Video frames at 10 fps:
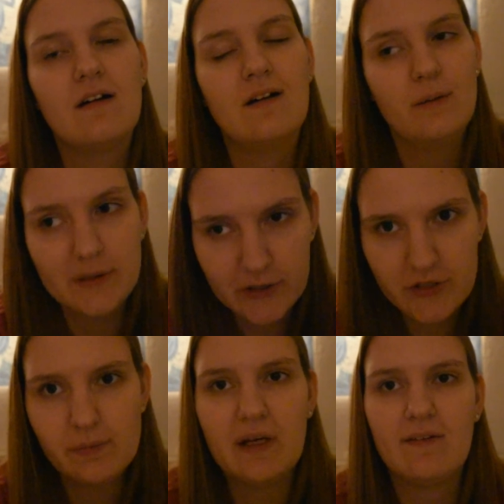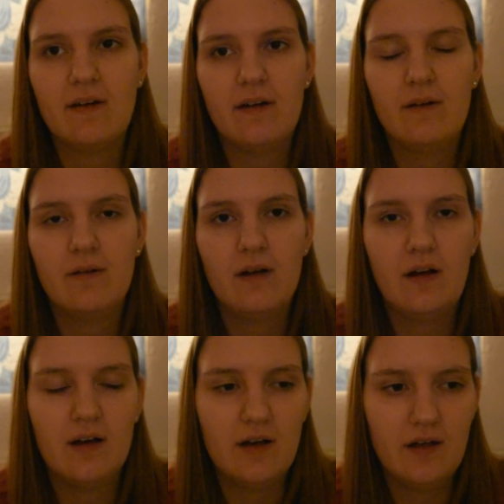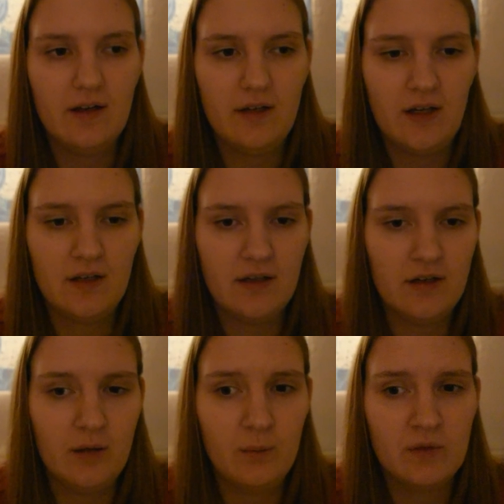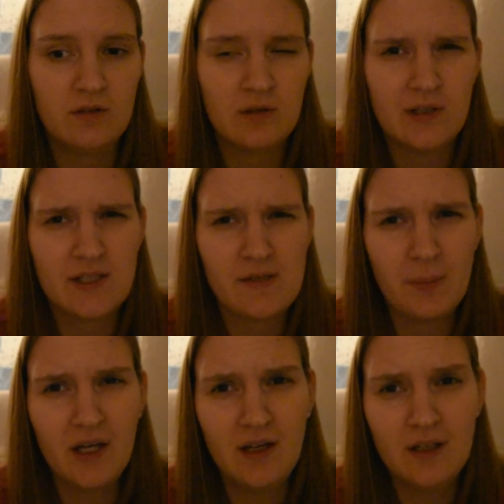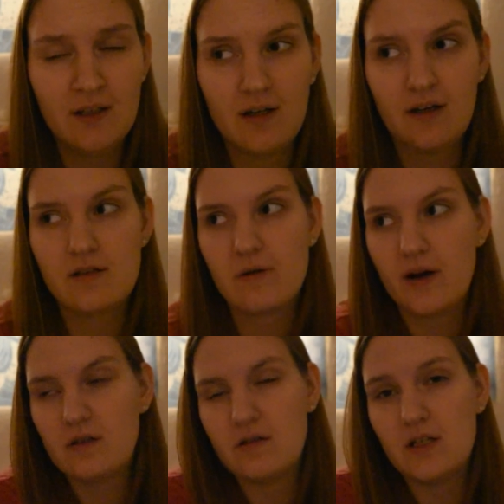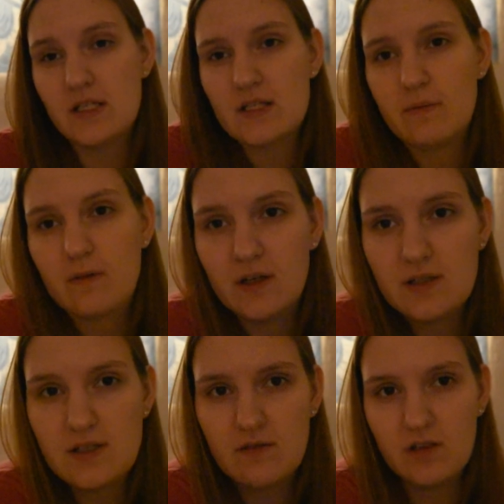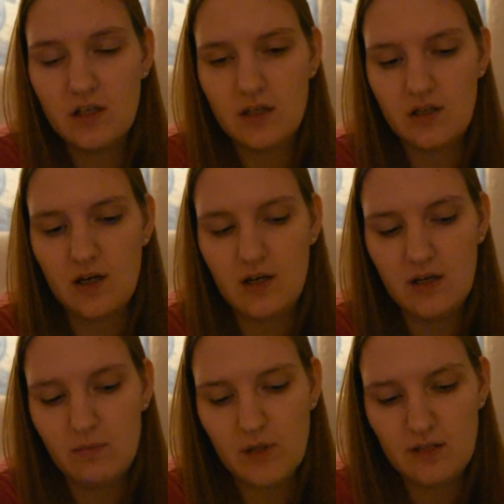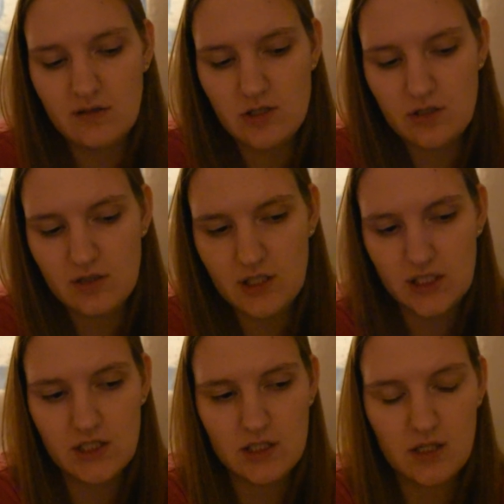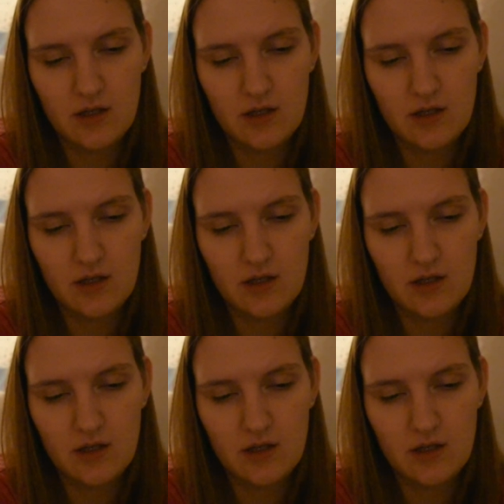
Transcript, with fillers: I will go to bed now. I am in quite some pain. I tried to eat something this evening. I managed to eat